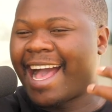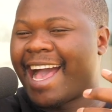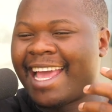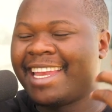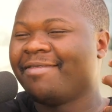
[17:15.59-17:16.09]

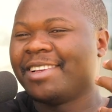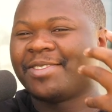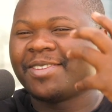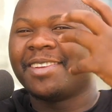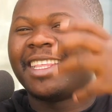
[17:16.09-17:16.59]
I never
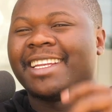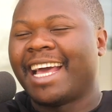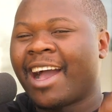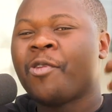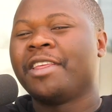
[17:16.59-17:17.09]
saw that
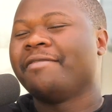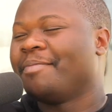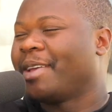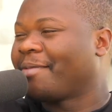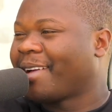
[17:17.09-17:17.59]
I will never
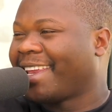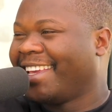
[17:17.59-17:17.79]
make money,